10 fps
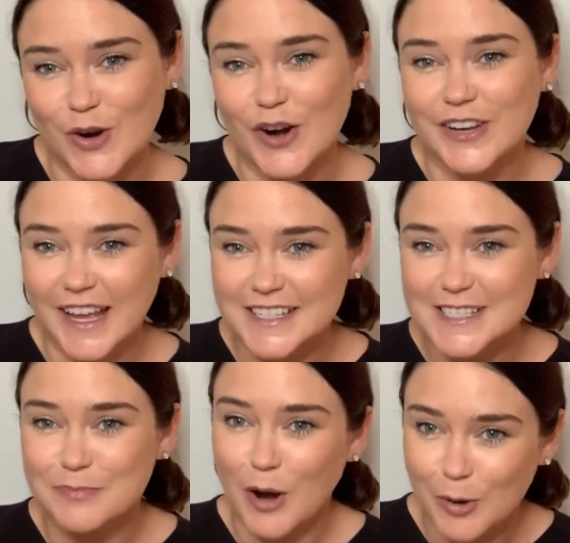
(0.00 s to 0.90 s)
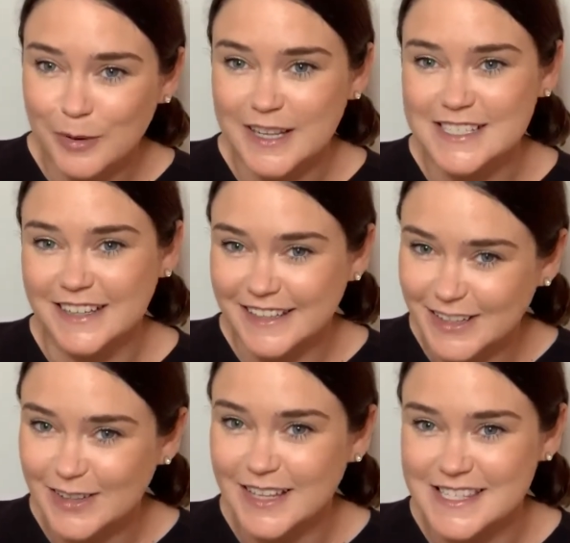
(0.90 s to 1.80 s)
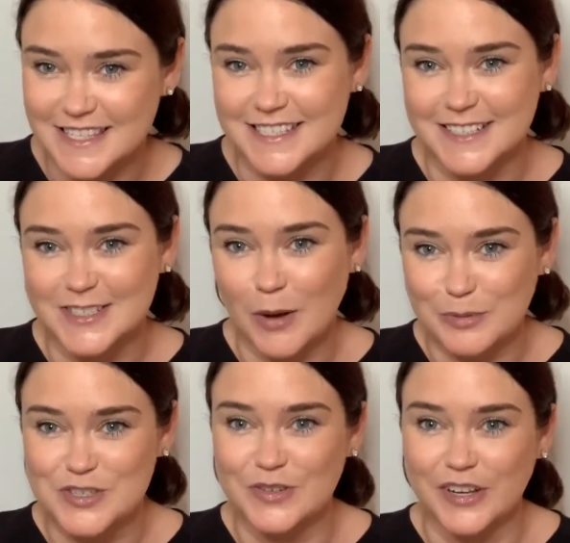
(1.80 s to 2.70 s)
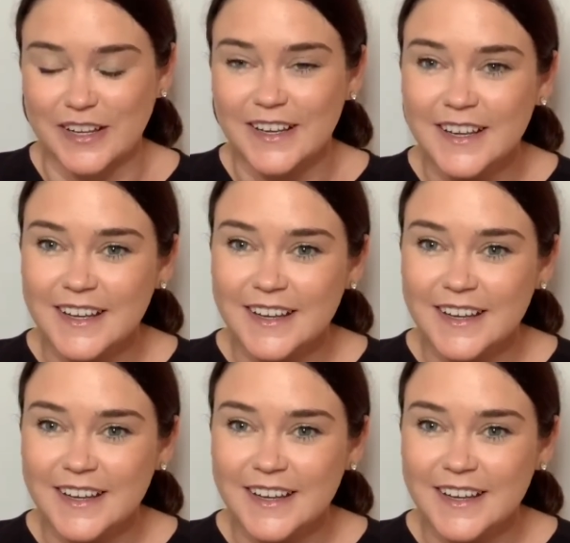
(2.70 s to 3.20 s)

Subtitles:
her next permanent legal assistant opportunity,